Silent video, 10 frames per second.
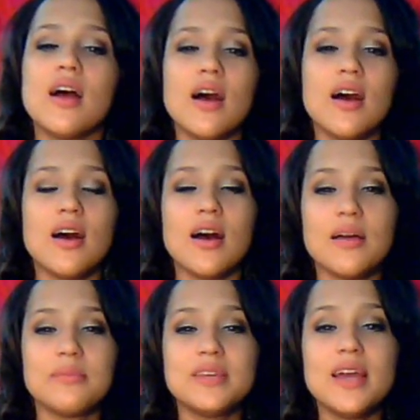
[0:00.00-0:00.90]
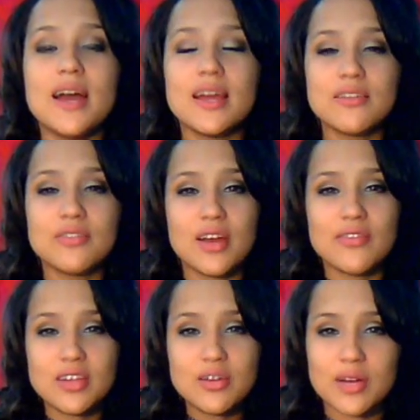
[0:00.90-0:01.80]
Um, yeah, and if you
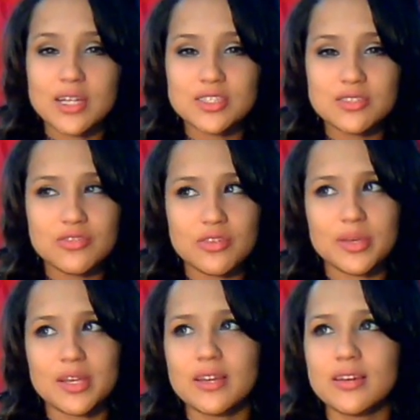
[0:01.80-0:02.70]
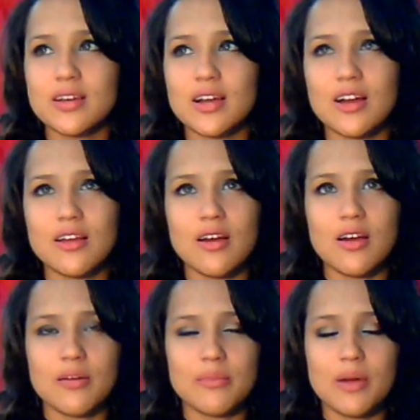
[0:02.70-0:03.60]
have any questions for me,
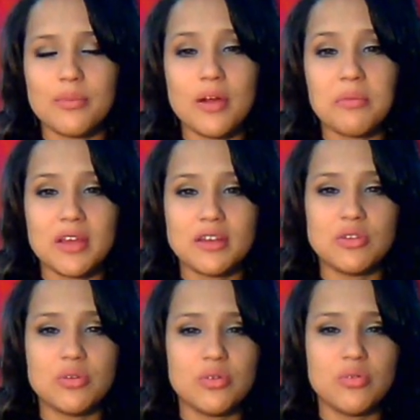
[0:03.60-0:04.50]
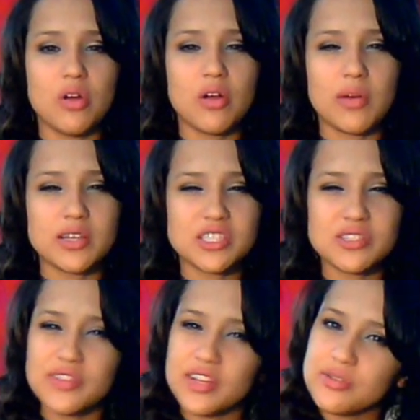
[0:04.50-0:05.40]
Um, I'll probably do a
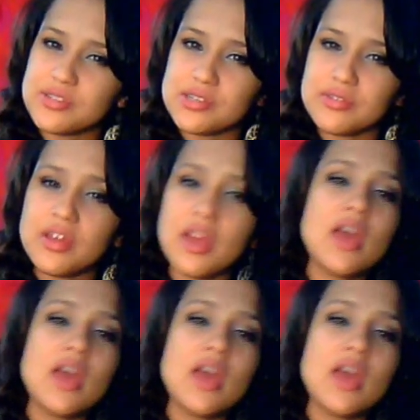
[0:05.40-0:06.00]
questions video soon,